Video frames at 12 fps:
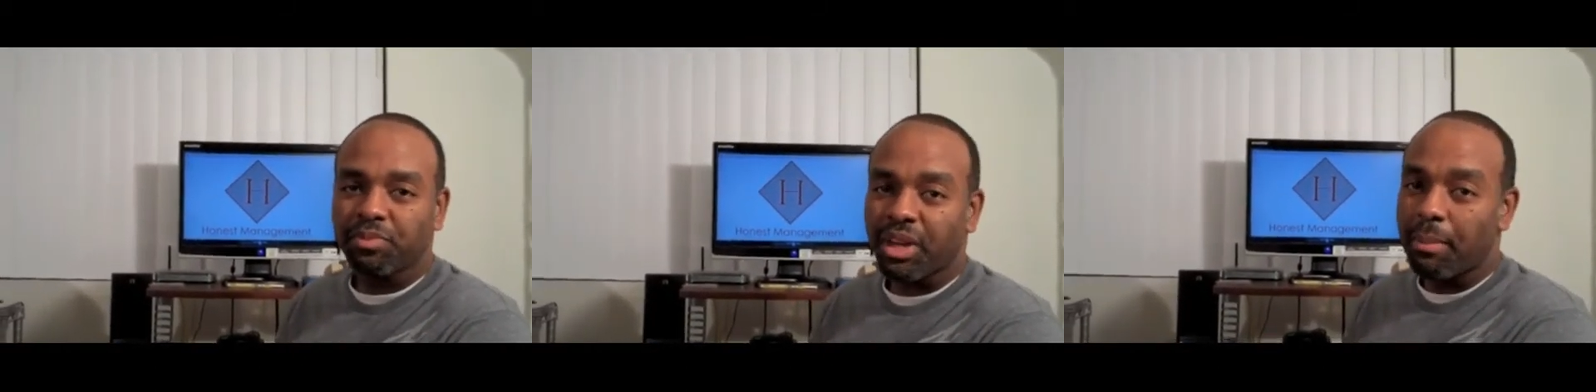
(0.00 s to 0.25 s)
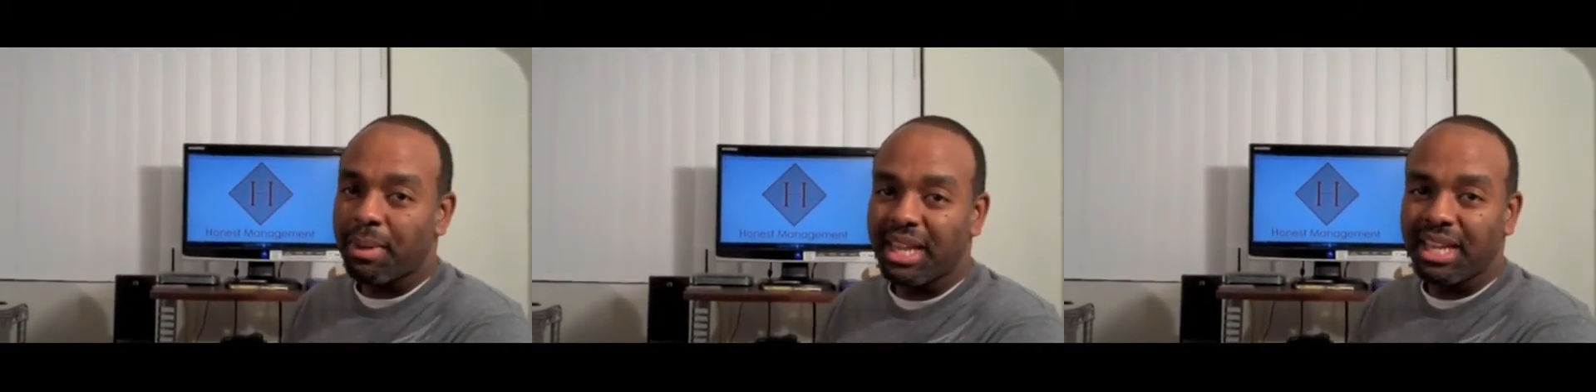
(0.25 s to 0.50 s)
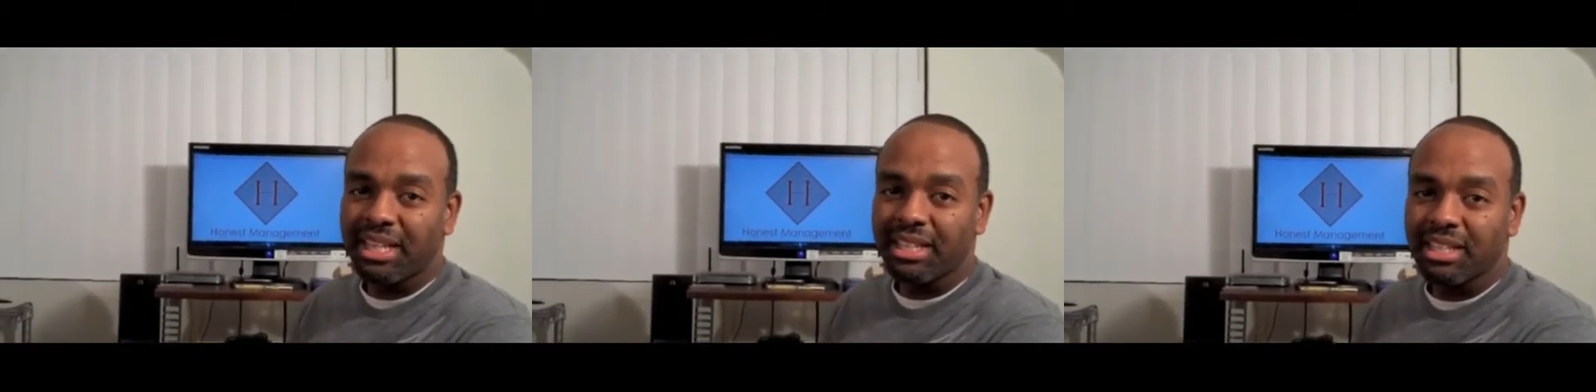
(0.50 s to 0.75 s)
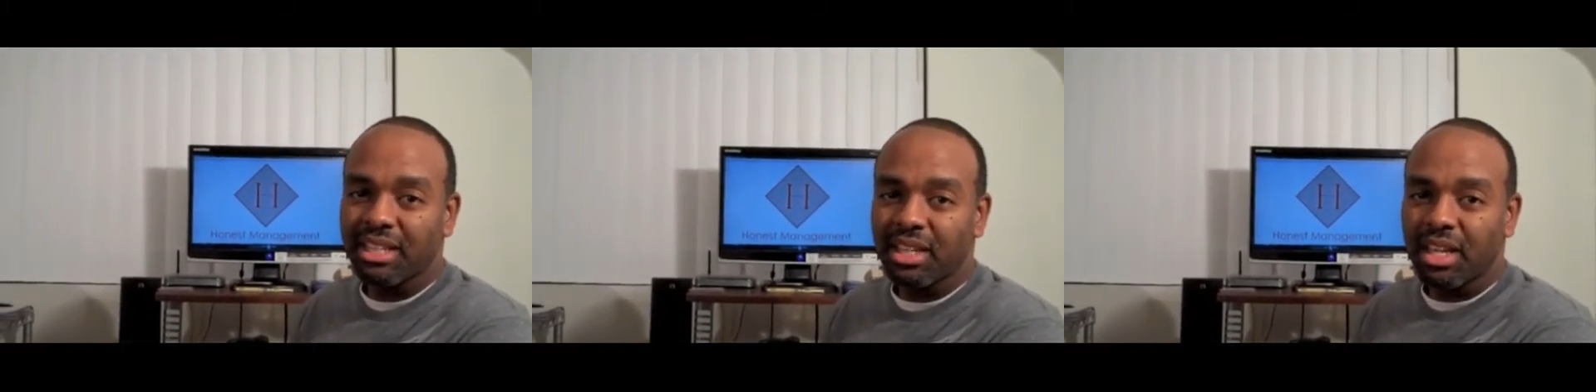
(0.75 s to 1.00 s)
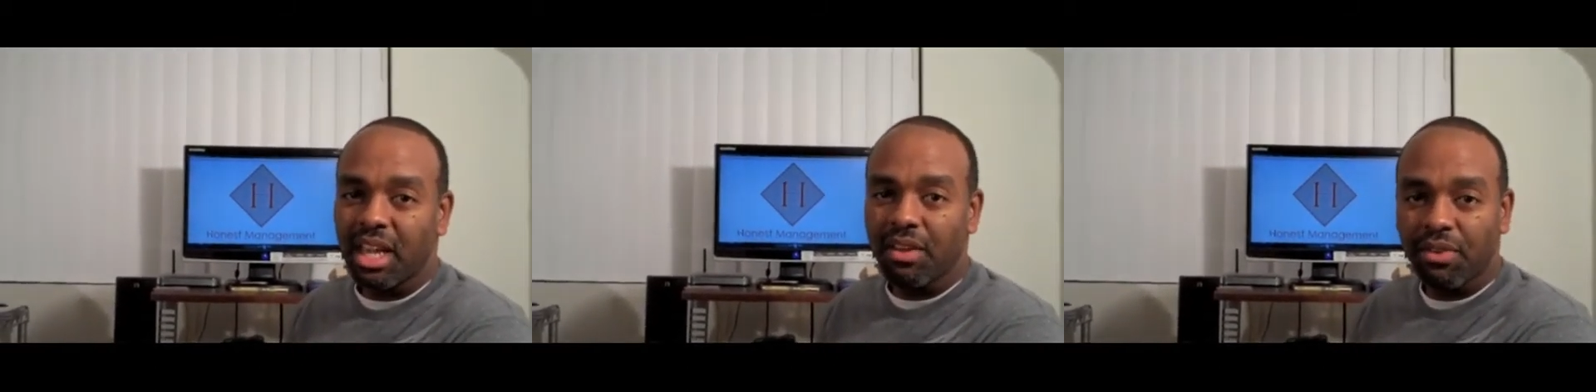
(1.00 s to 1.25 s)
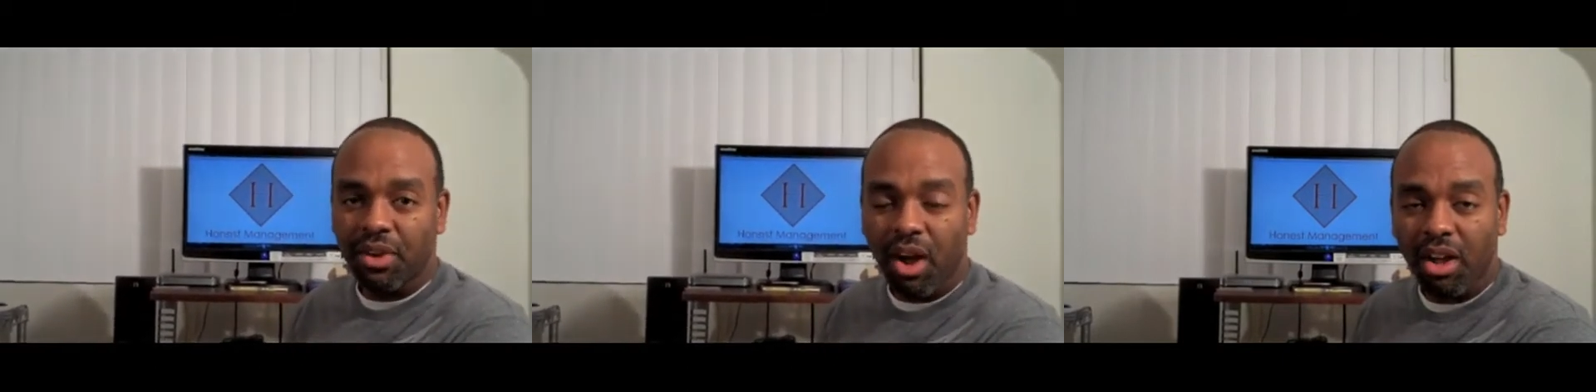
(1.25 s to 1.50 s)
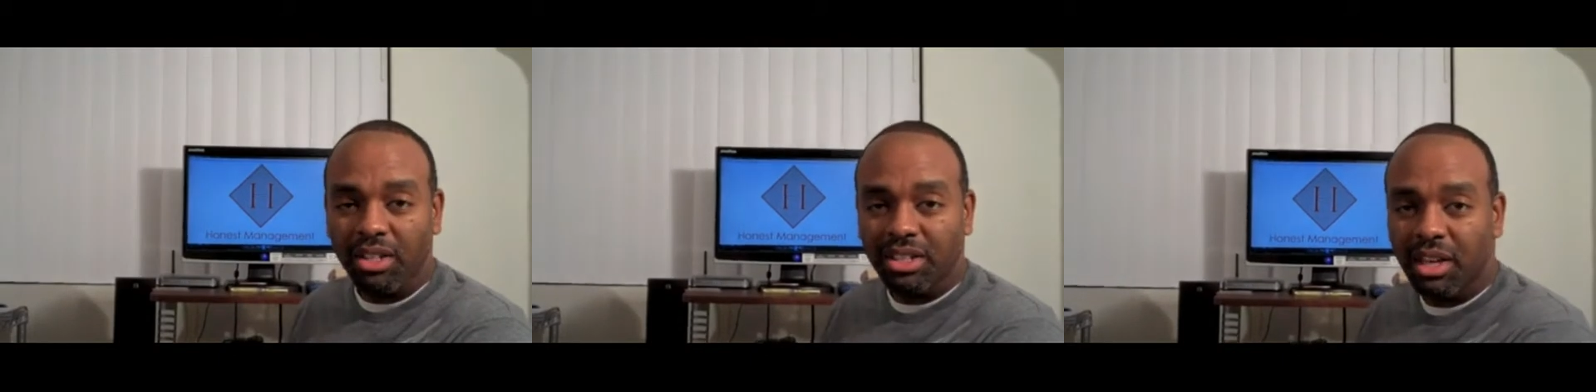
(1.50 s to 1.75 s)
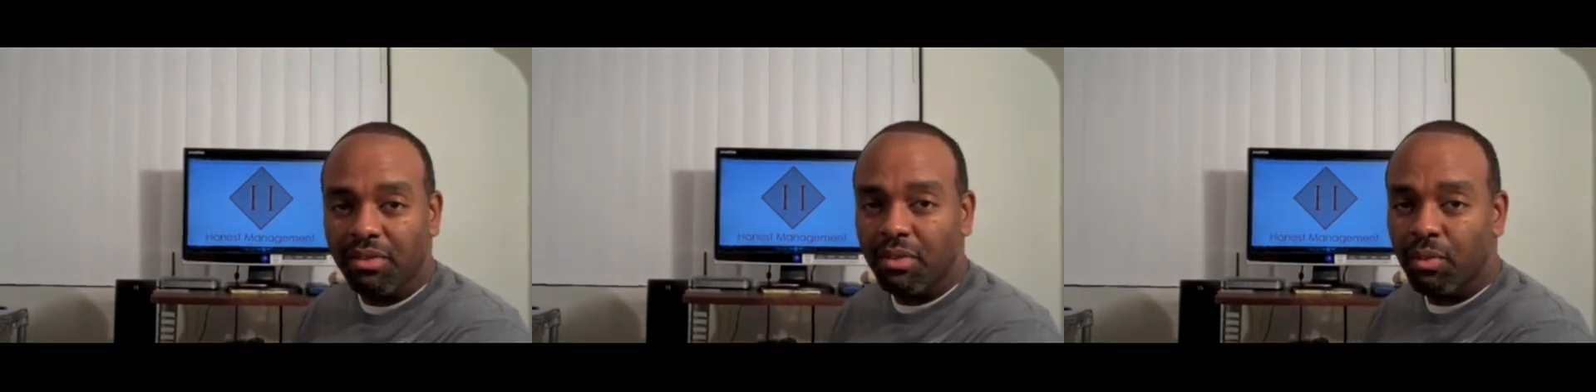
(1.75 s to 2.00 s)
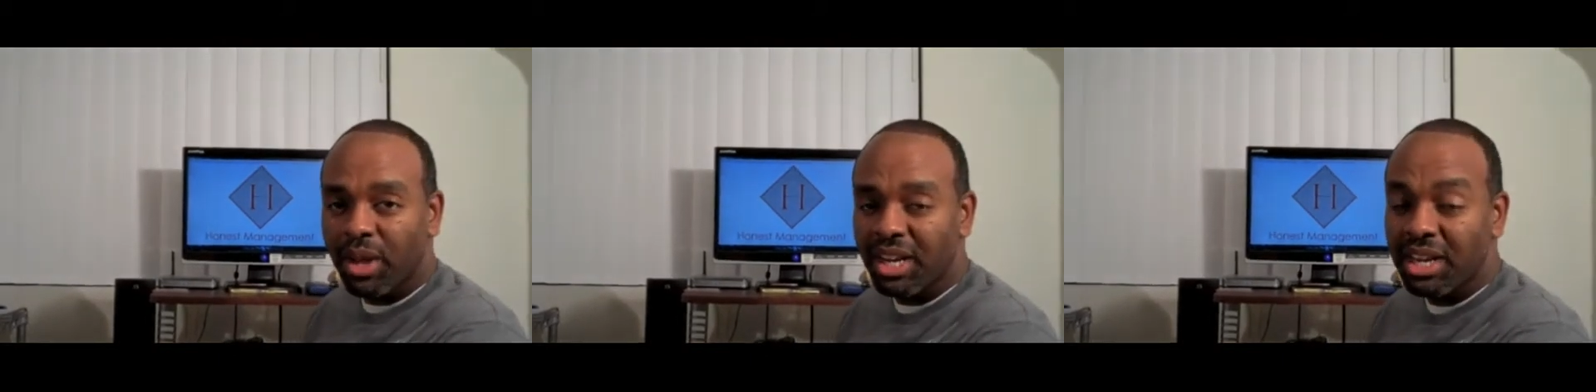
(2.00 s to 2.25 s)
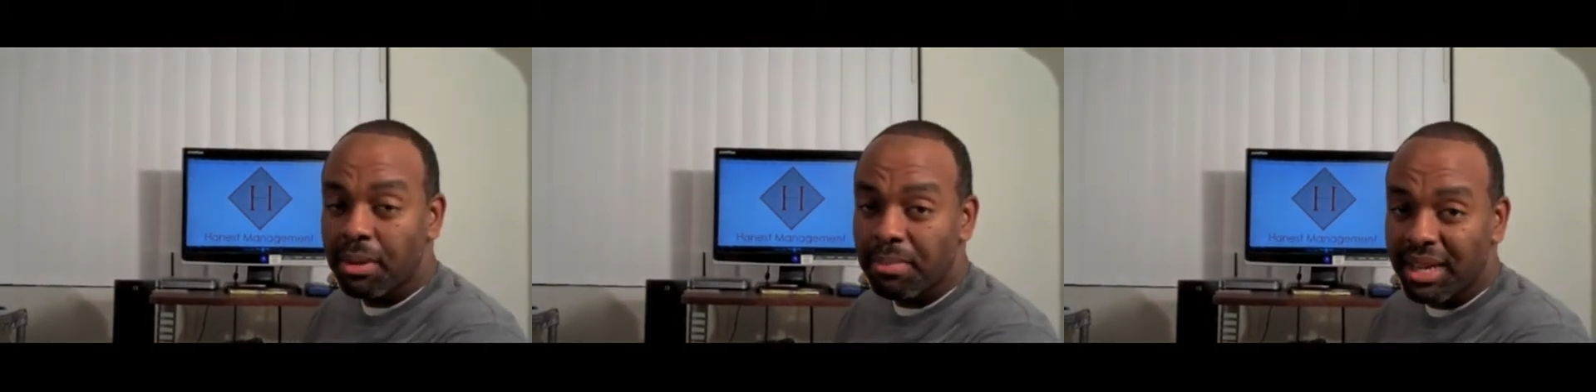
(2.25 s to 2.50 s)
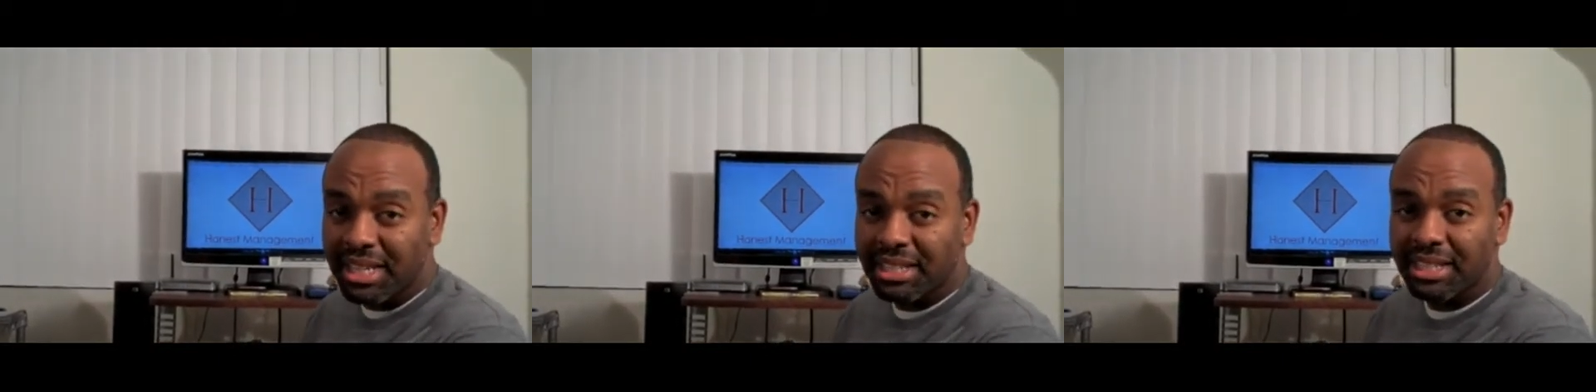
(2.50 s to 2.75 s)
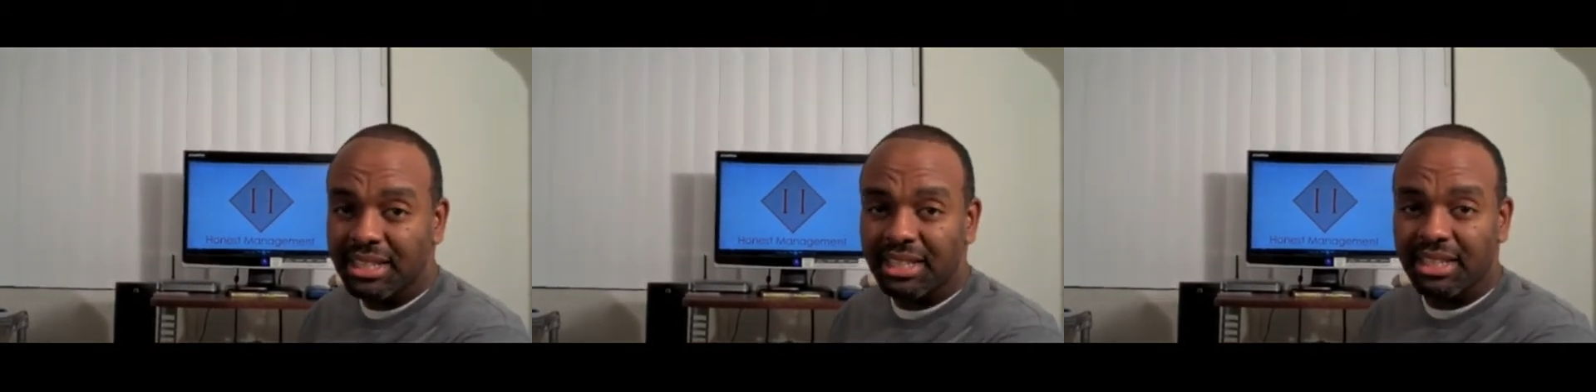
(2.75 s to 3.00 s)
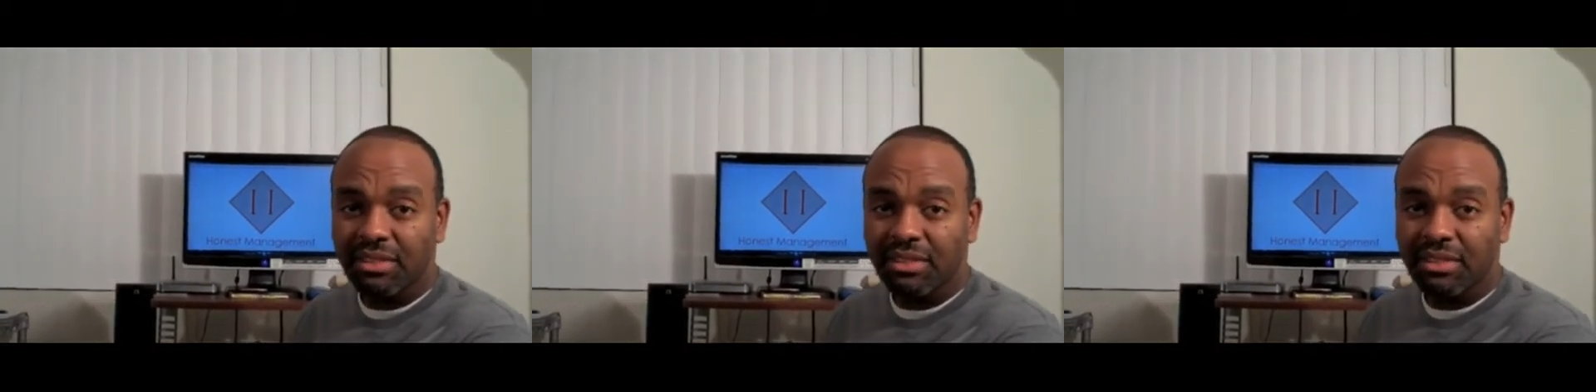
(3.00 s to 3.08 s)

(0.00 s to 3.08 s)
I mean, if you call yourself running a business,